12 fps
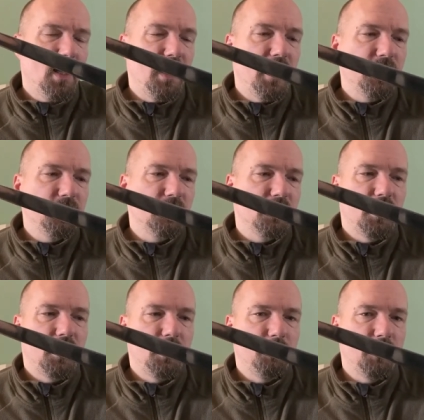And
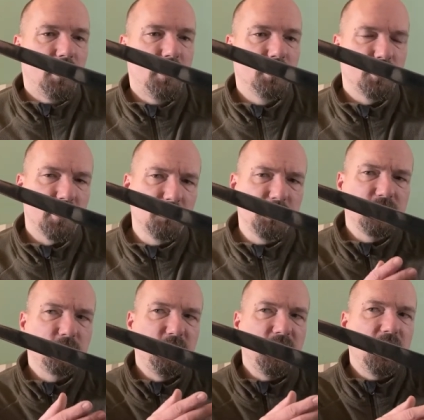um, generally
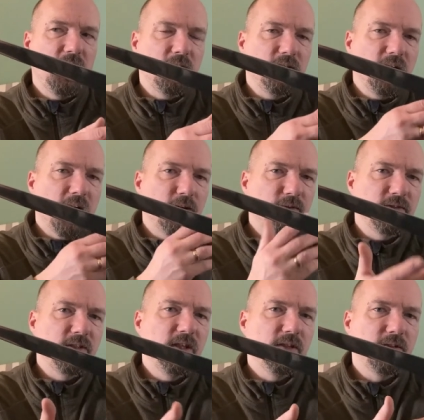speaking, the Irish
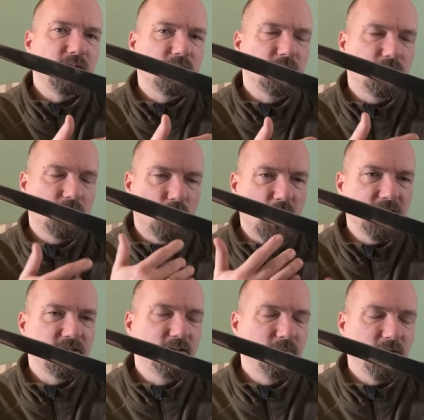skian is
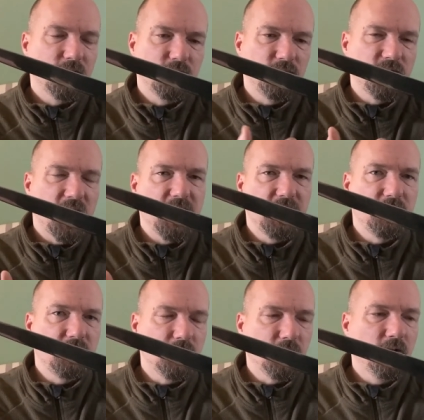quite similar to the
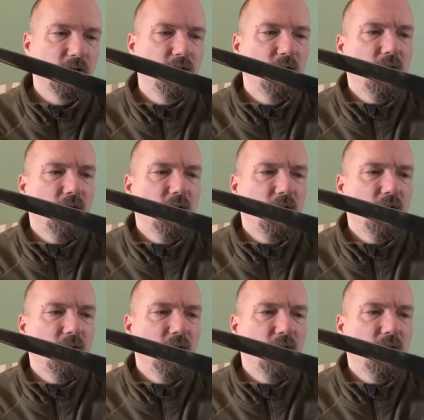Highland Dirk.